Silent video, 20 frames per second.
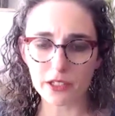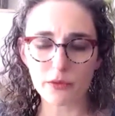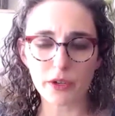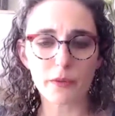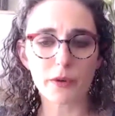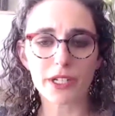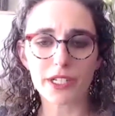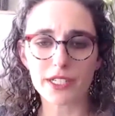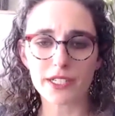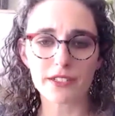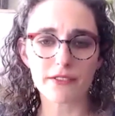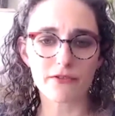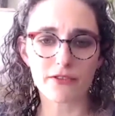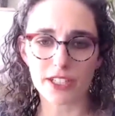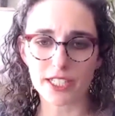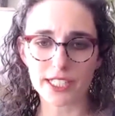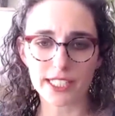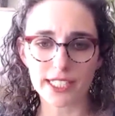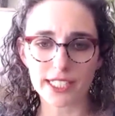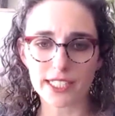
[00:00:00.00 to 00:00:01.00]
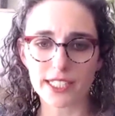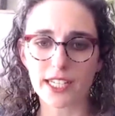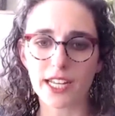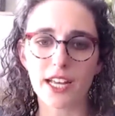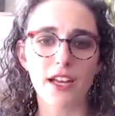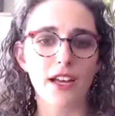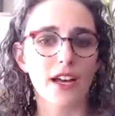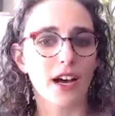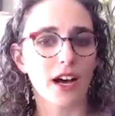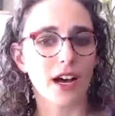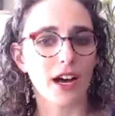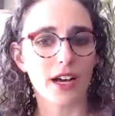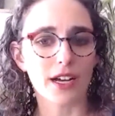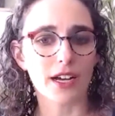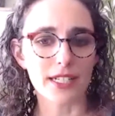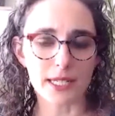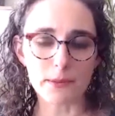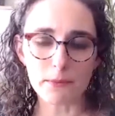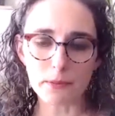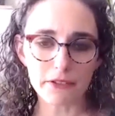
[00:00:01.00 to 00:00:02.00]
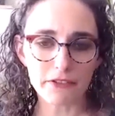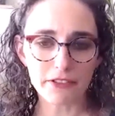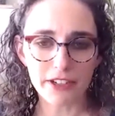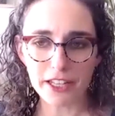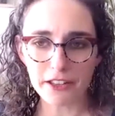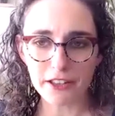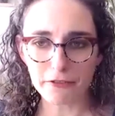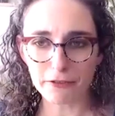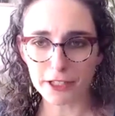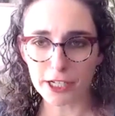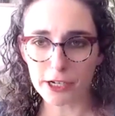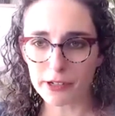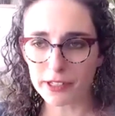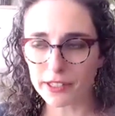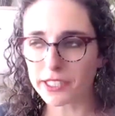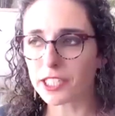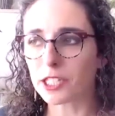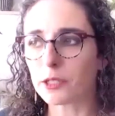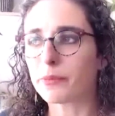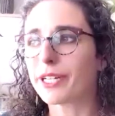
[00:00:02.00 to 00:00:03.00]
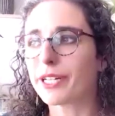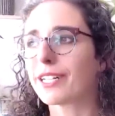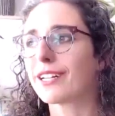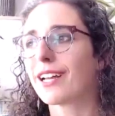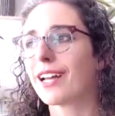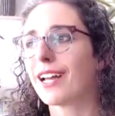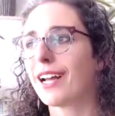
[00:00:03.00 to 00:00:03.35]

We wanted to fix it, simplify the flow a little bit.